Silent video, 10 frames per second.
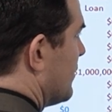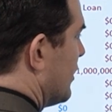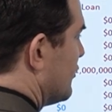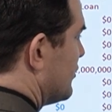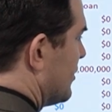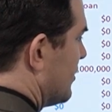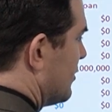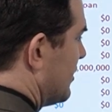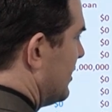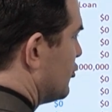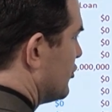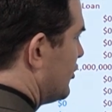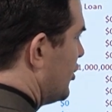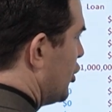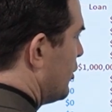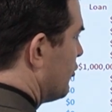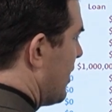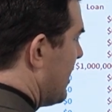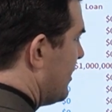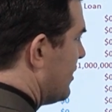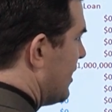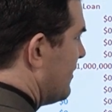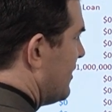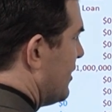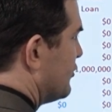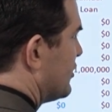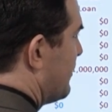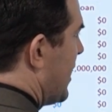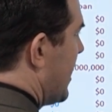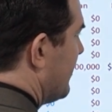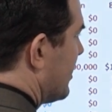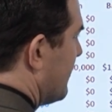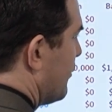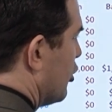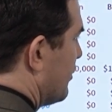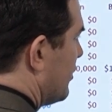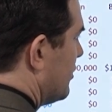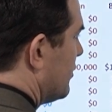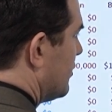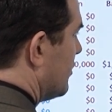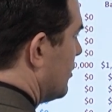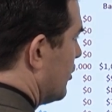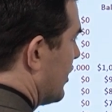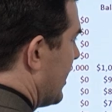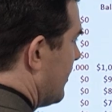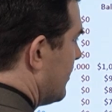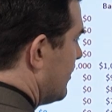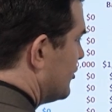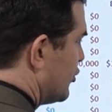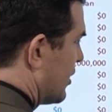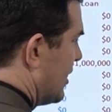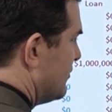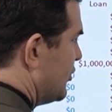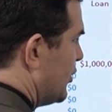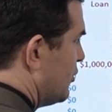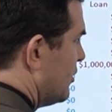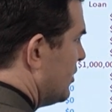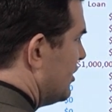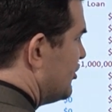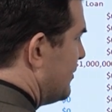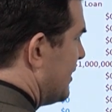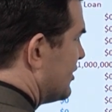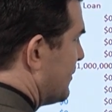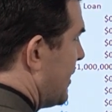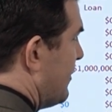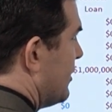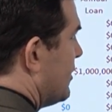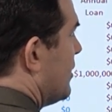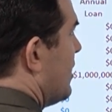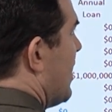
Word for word: There's the interest due in red, and then there's the payment in purple. Okay, so it comes due. She makes the payment,